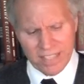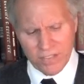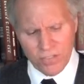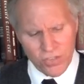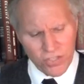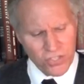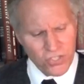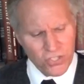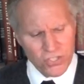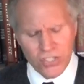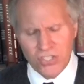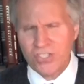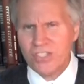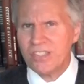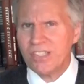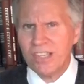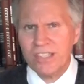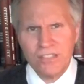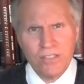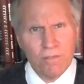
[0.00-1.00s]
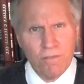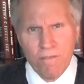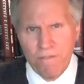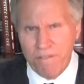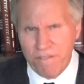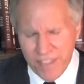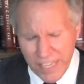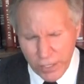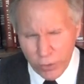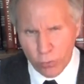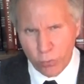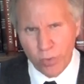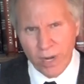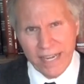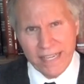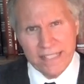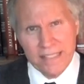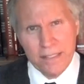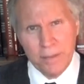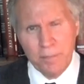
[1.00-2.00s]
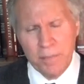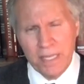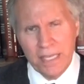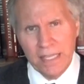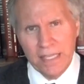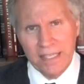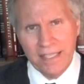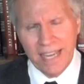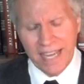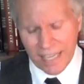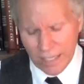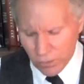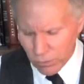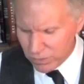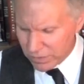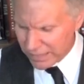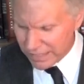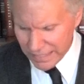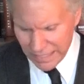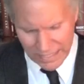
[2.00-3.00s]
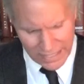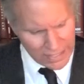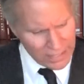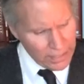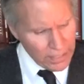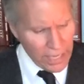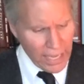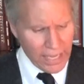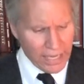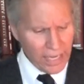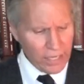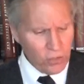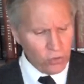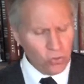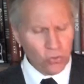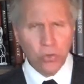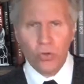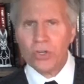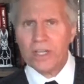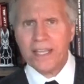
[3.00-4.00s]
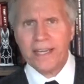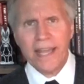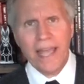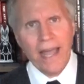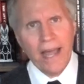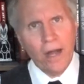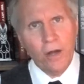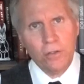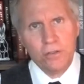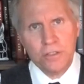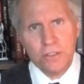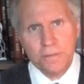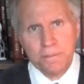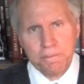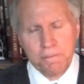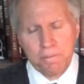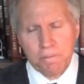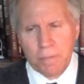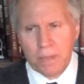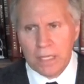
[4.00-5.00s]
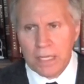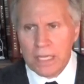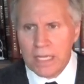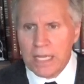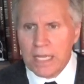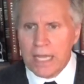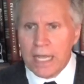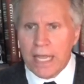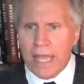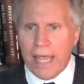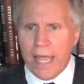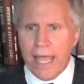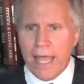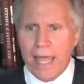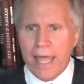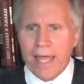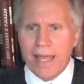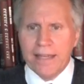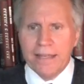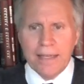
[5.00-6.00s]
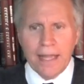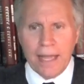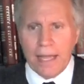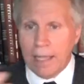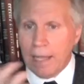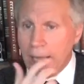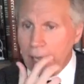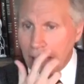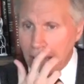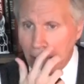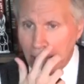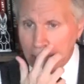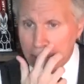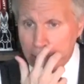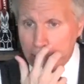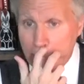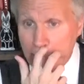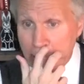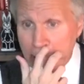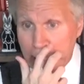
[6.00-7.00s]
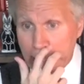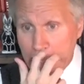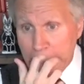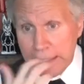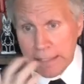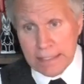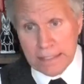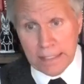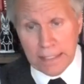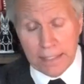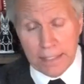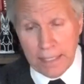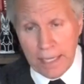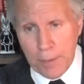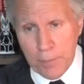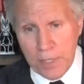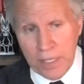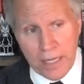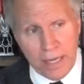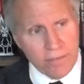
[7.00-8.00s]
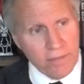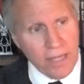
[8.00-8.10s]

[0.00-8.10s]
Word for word: This just doesn't feel right to me. I don't, and I took it out, And I needed, I mean, I've